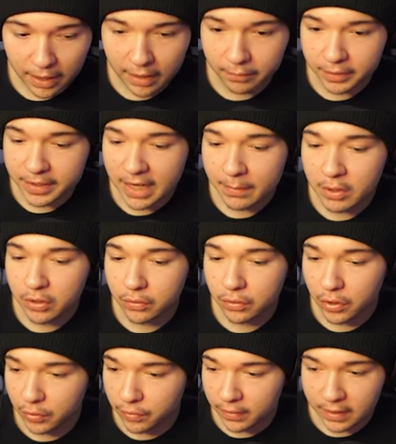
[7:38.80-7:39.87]
every time you
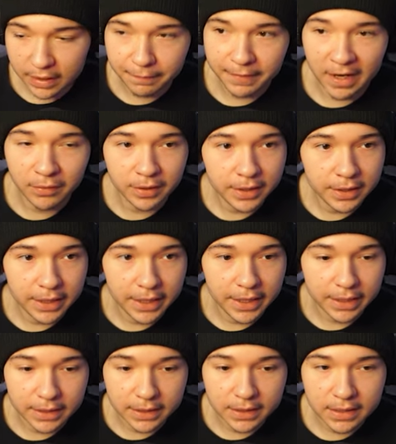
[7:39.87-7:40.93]
use a fountain,
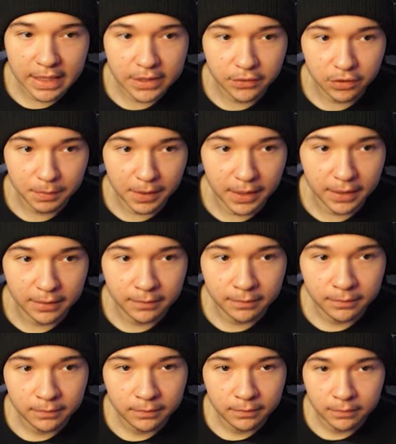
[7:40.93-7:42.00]
it sets your spawn.
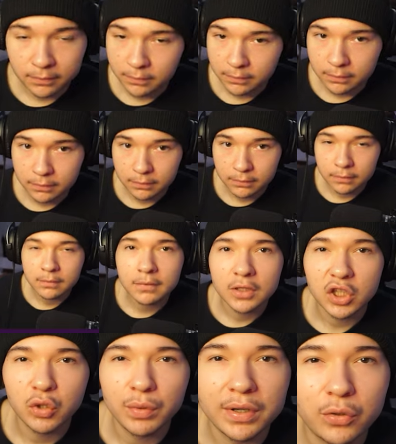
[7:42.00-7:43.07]

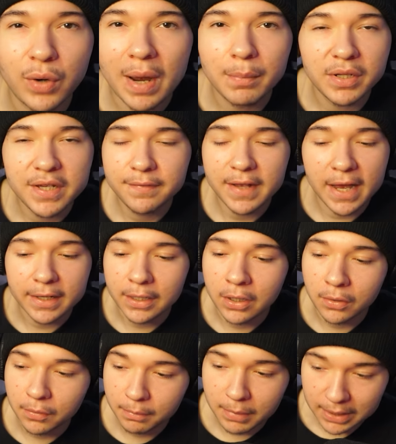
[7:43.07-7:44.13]
Do, do I believe that?
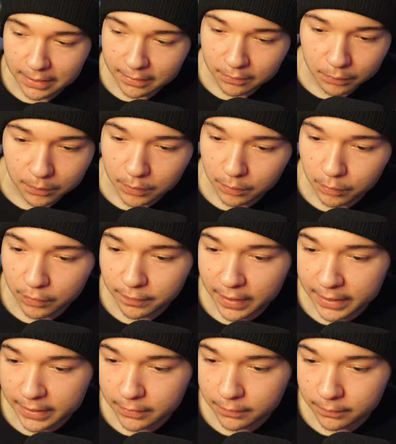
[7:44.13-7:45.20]
No, but we'll, we'll
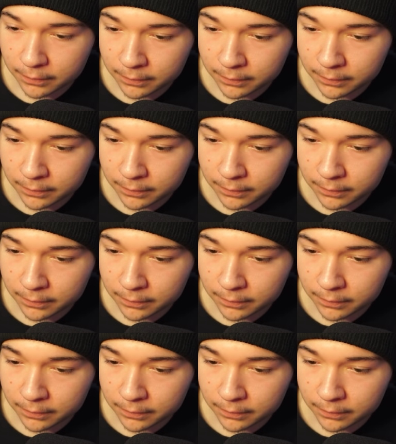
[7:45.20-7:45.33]
find out.